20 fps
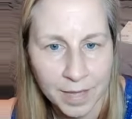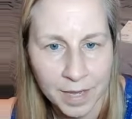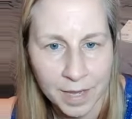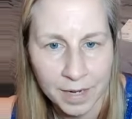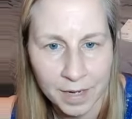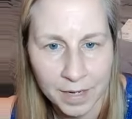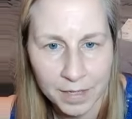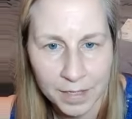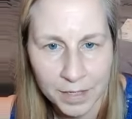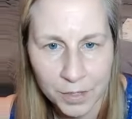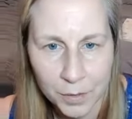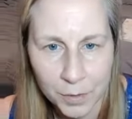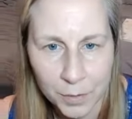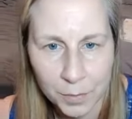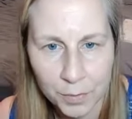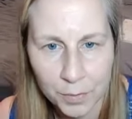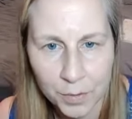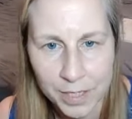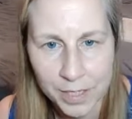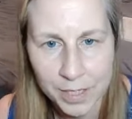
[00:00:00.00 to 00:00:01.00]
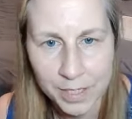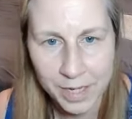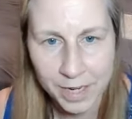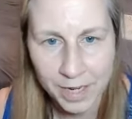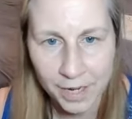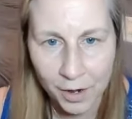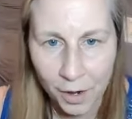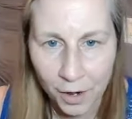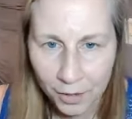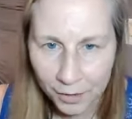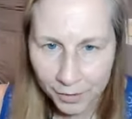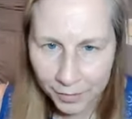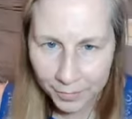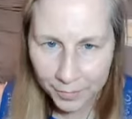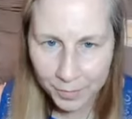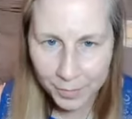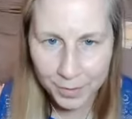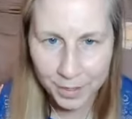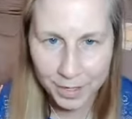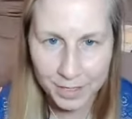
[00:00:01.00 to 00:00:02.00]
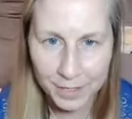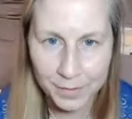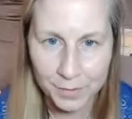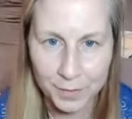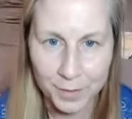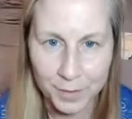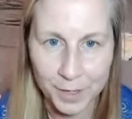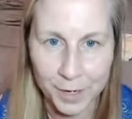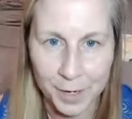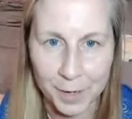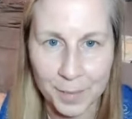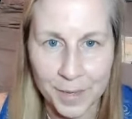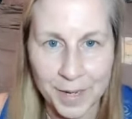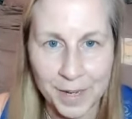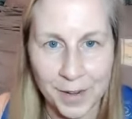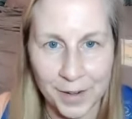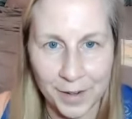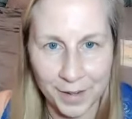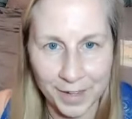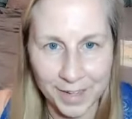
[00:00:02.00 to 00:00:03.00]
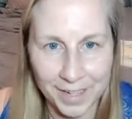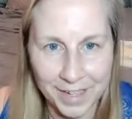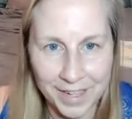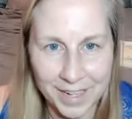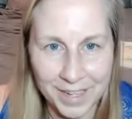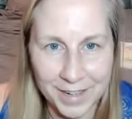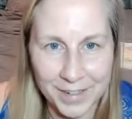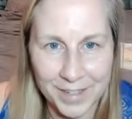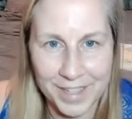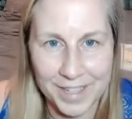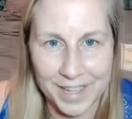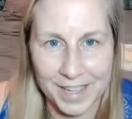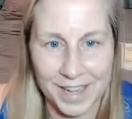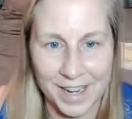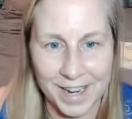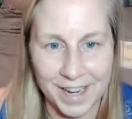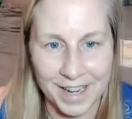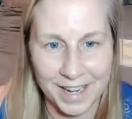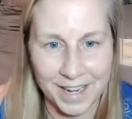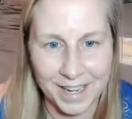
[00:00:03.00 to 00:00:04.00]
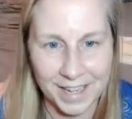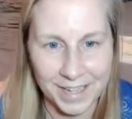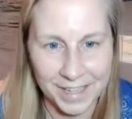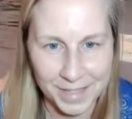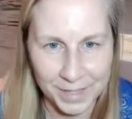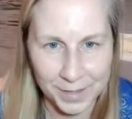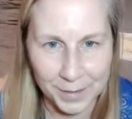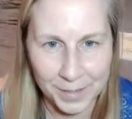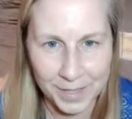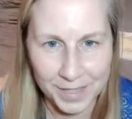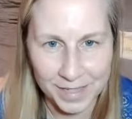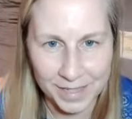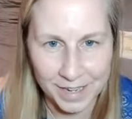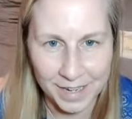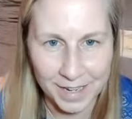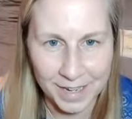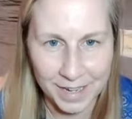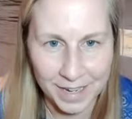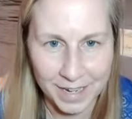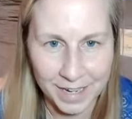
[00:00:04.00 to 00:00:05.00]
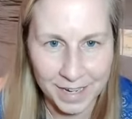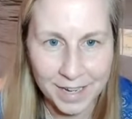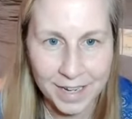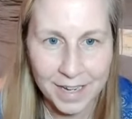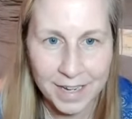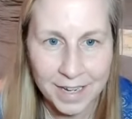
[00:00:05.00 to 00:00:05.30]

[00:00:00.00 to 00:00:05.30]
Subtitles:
And I so appreciate all of you guys for coming on here tonight. It's so exciting.